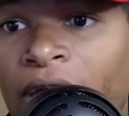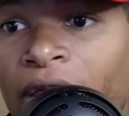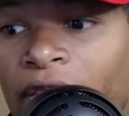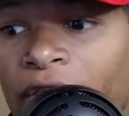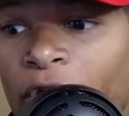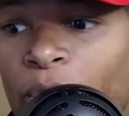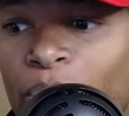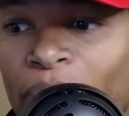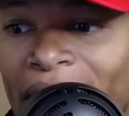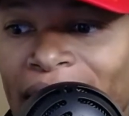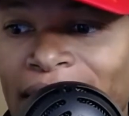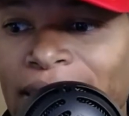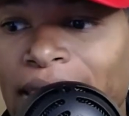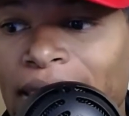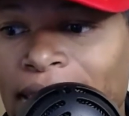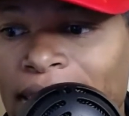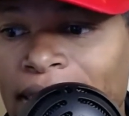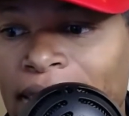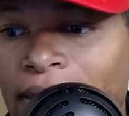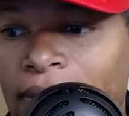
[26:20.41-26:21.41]
They're
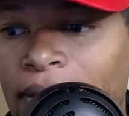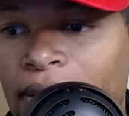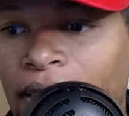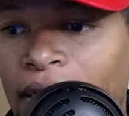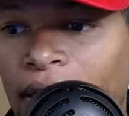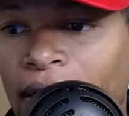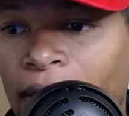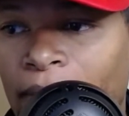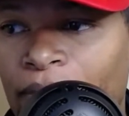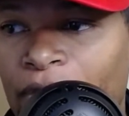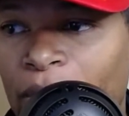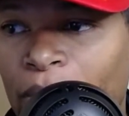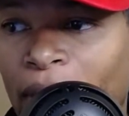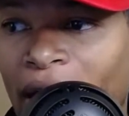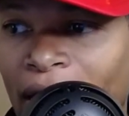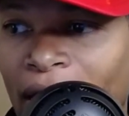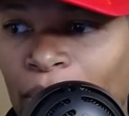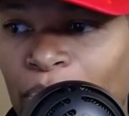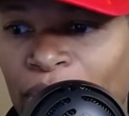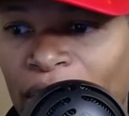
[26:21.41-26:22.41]
basically, in
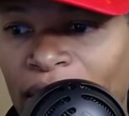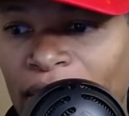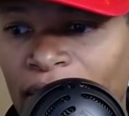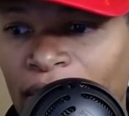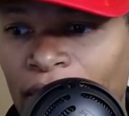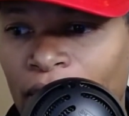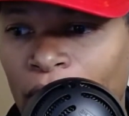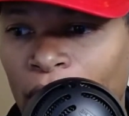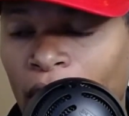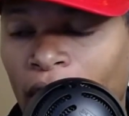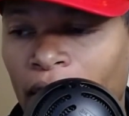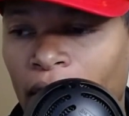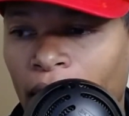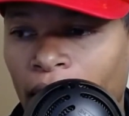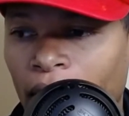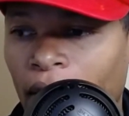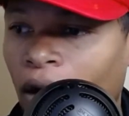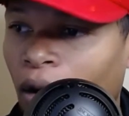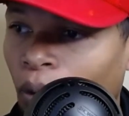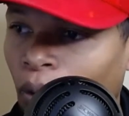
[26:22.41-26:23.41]
my opinion, they're kind of
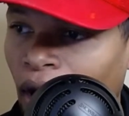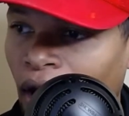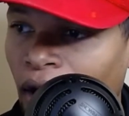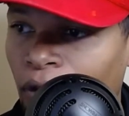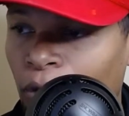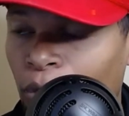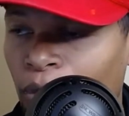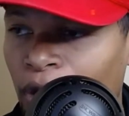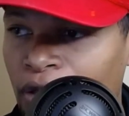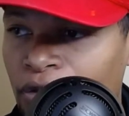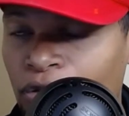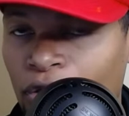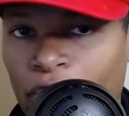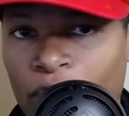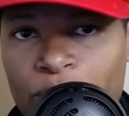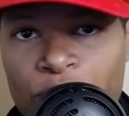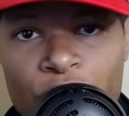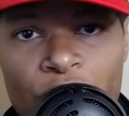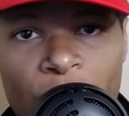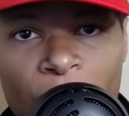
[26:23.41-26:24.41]
like, oh, wait, the
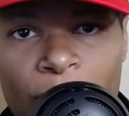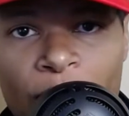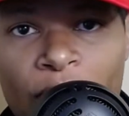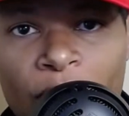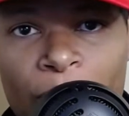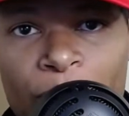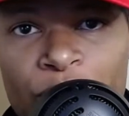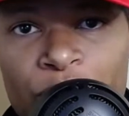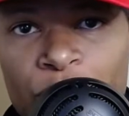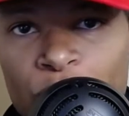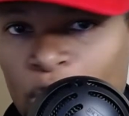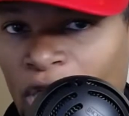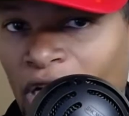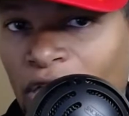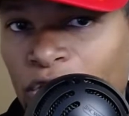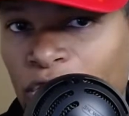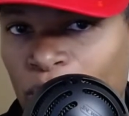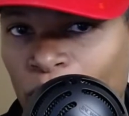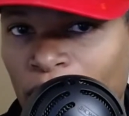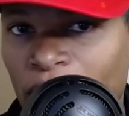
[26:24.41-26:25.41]
midterms are coming up in
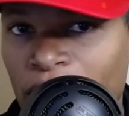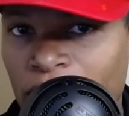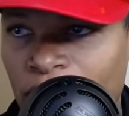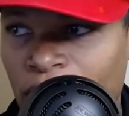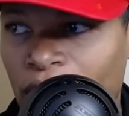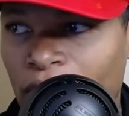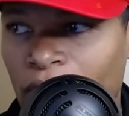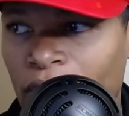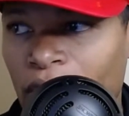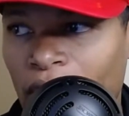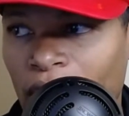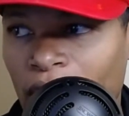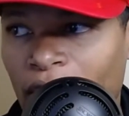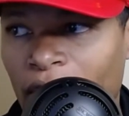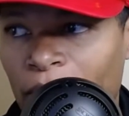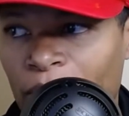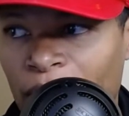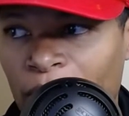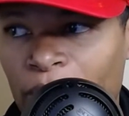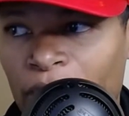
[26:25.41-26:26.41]
2022. And a lot
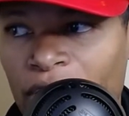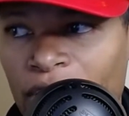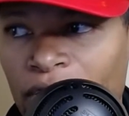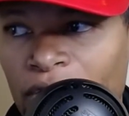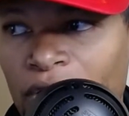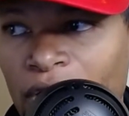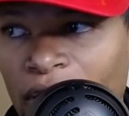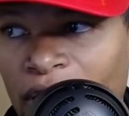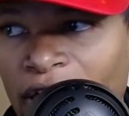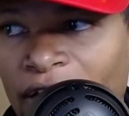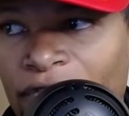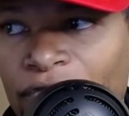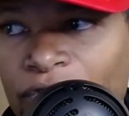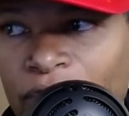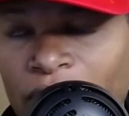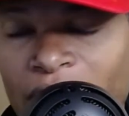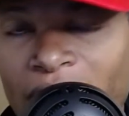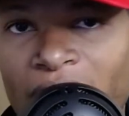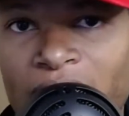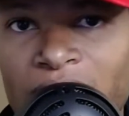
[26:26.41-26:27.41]
of people, even the left, are
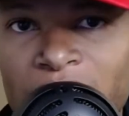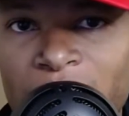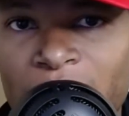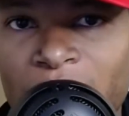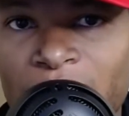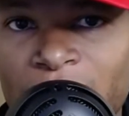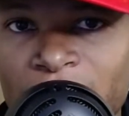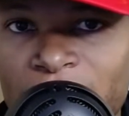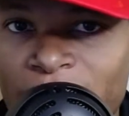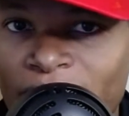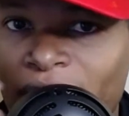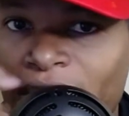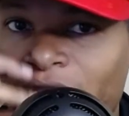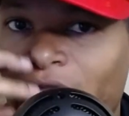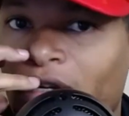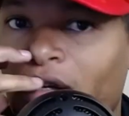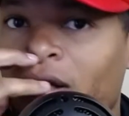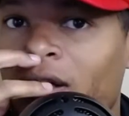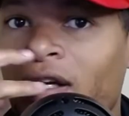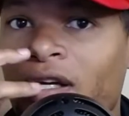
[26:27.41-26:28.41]
kind of sick of these things and
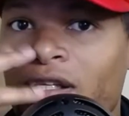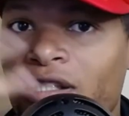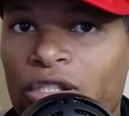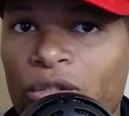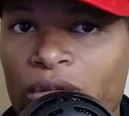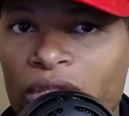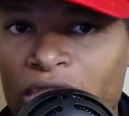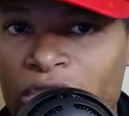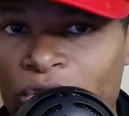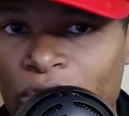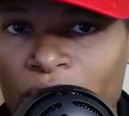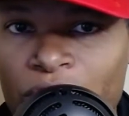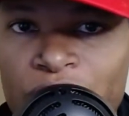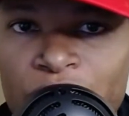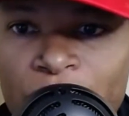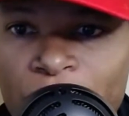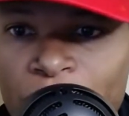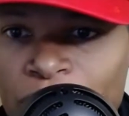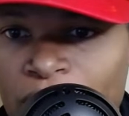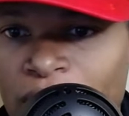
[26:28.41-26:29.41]
are doing this to our
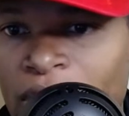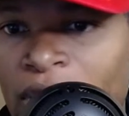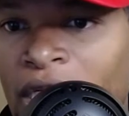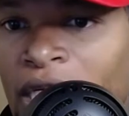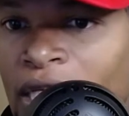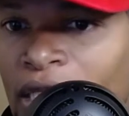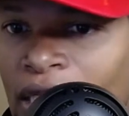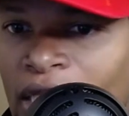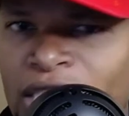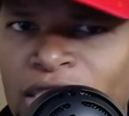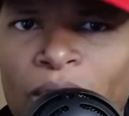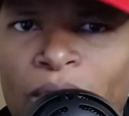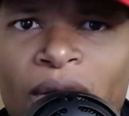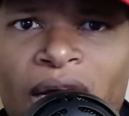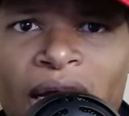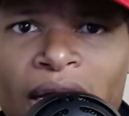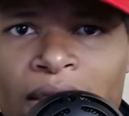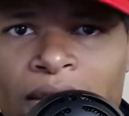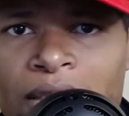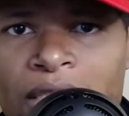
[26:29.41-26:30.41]
children. Let's go
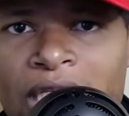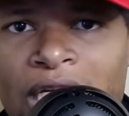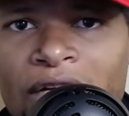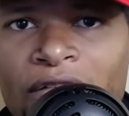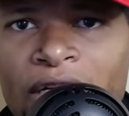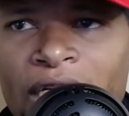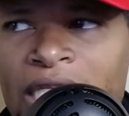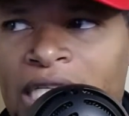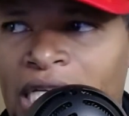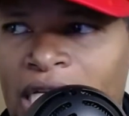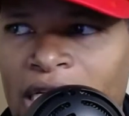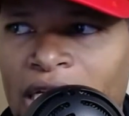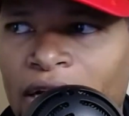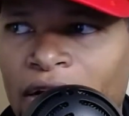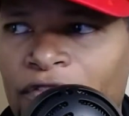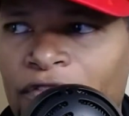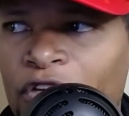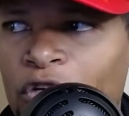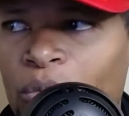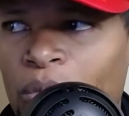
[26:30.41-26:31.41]
ahead and give it, a
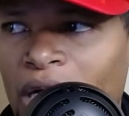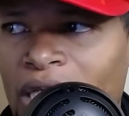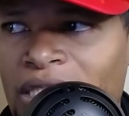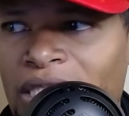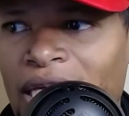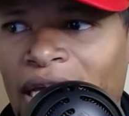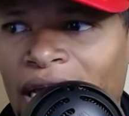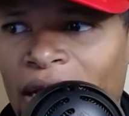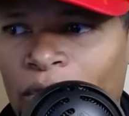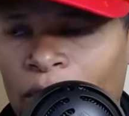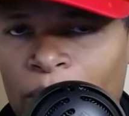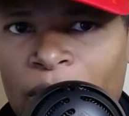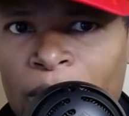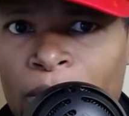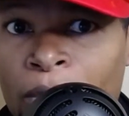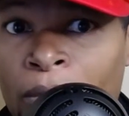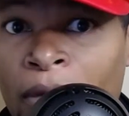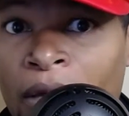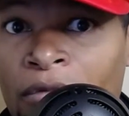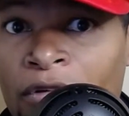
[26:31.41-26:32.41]
few months ahead where
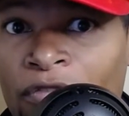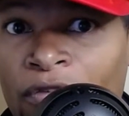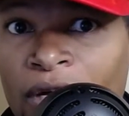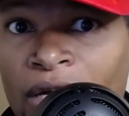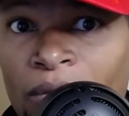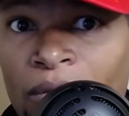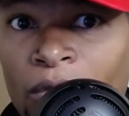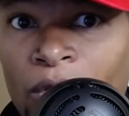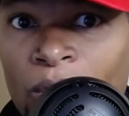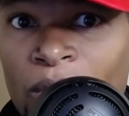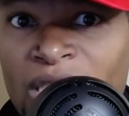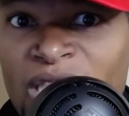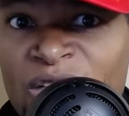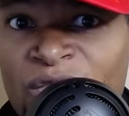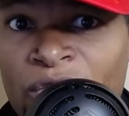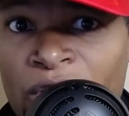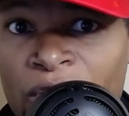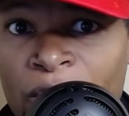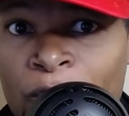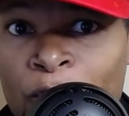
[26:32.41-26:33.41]
people maybe forget what we did
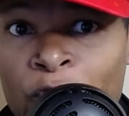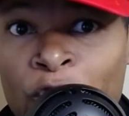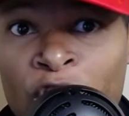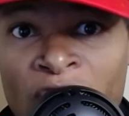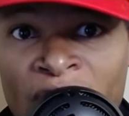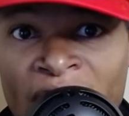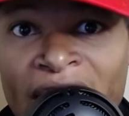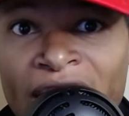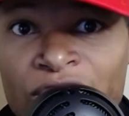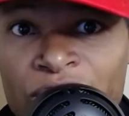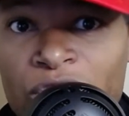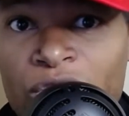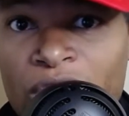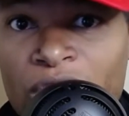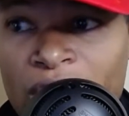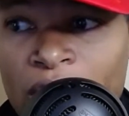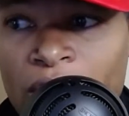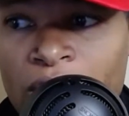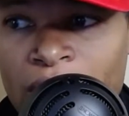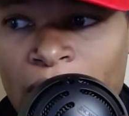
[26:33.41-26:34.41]
for them for the last 2
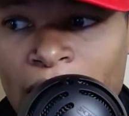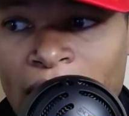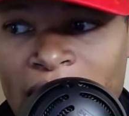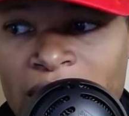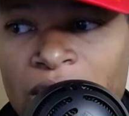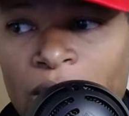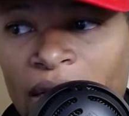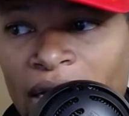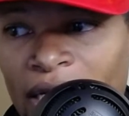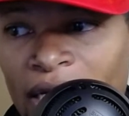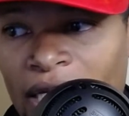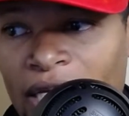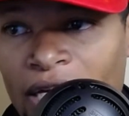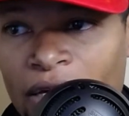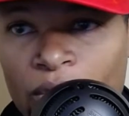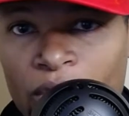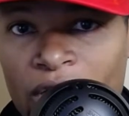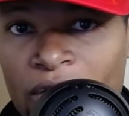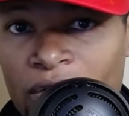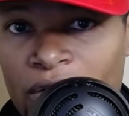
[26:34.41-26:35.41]
years. And let's go ahead and get
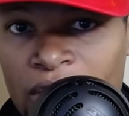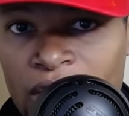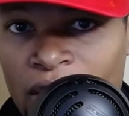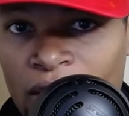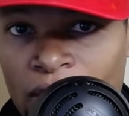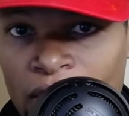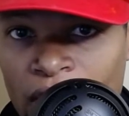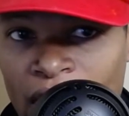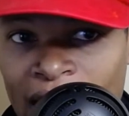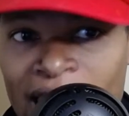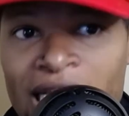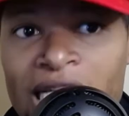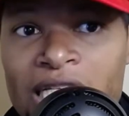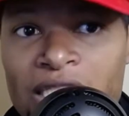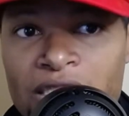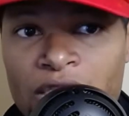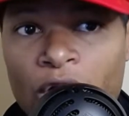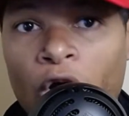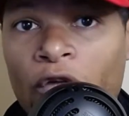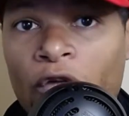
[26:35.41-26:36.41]
rid of the tyranny.
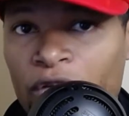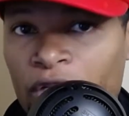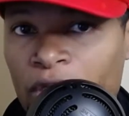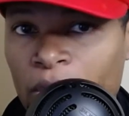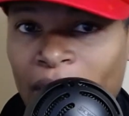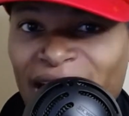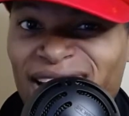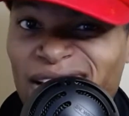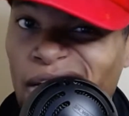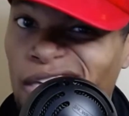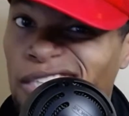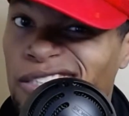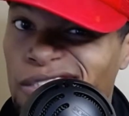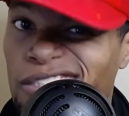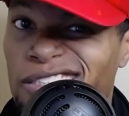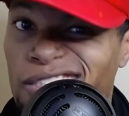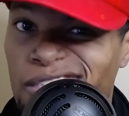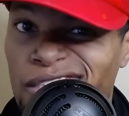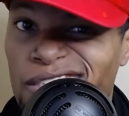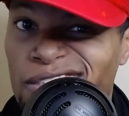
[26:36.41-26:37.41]
So hopefully by election
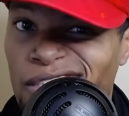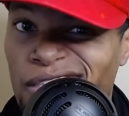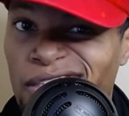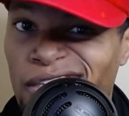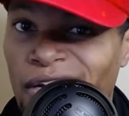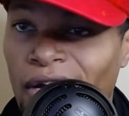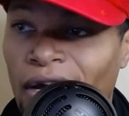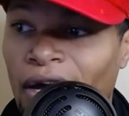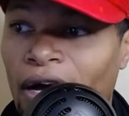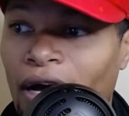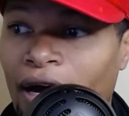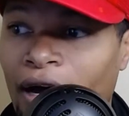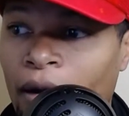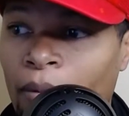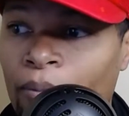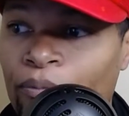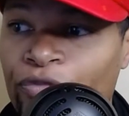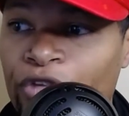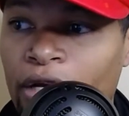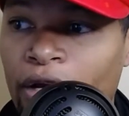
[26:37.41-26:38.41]
season,
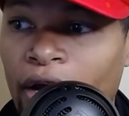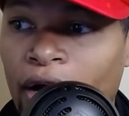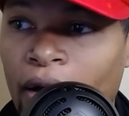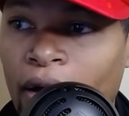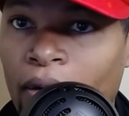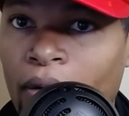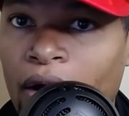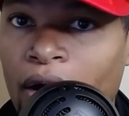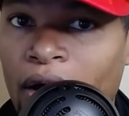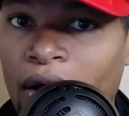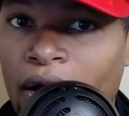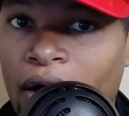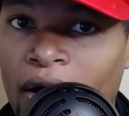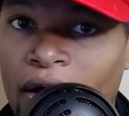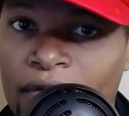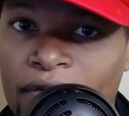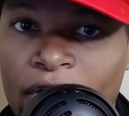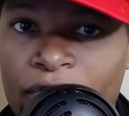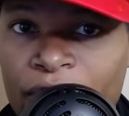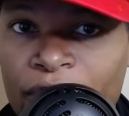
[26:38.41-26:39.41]

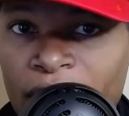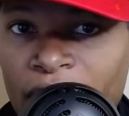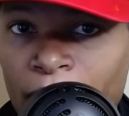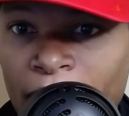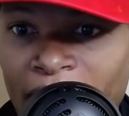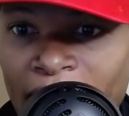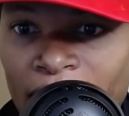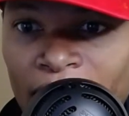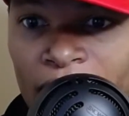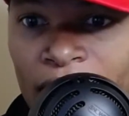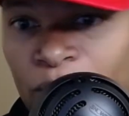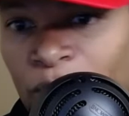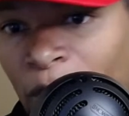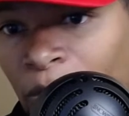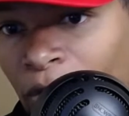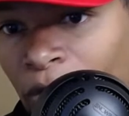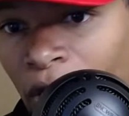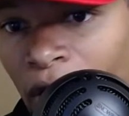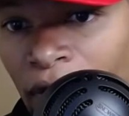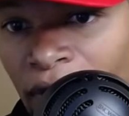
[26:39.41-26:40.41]
they'll forget about it because
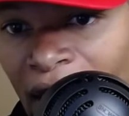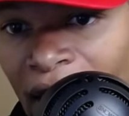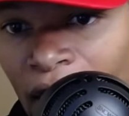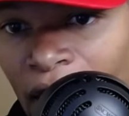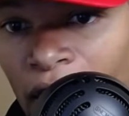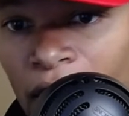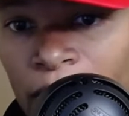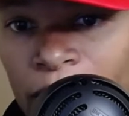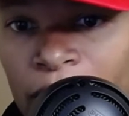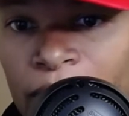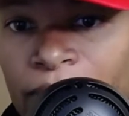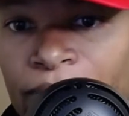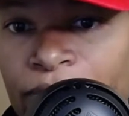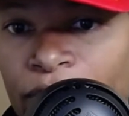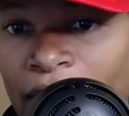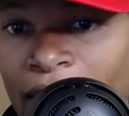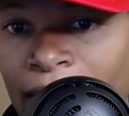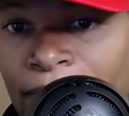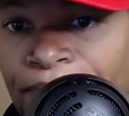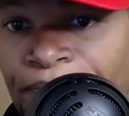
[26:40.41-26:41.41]
people are that gullible,
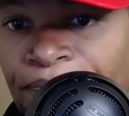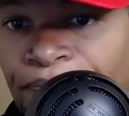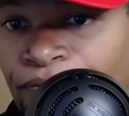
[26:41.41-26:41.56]
right?